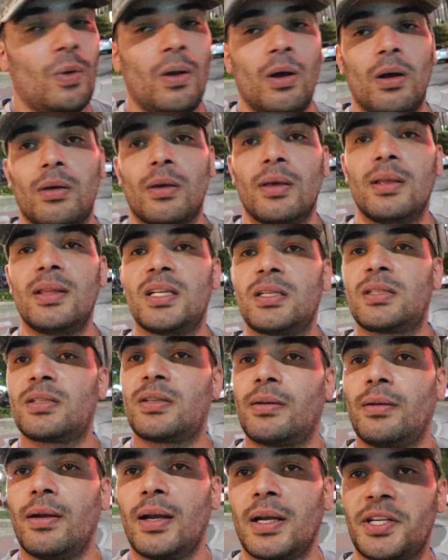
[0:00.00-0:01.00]
walking this
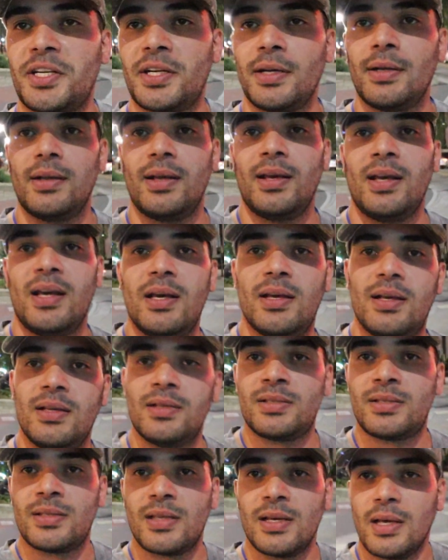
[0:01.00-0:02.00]
direction
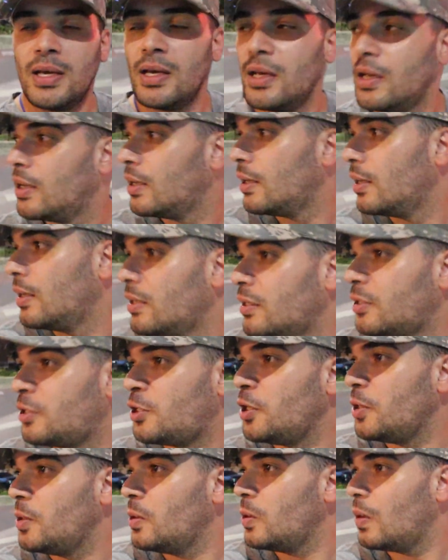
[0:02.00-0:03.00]
is
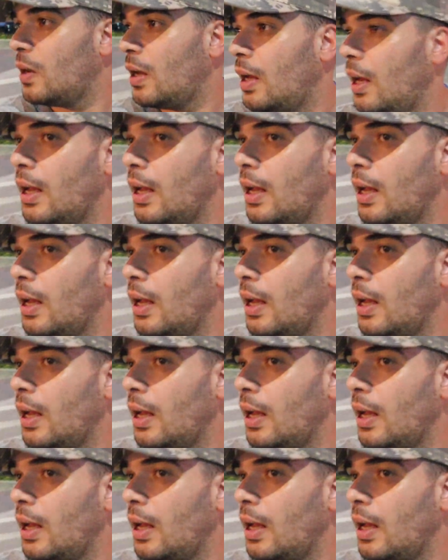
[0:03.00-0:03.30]
to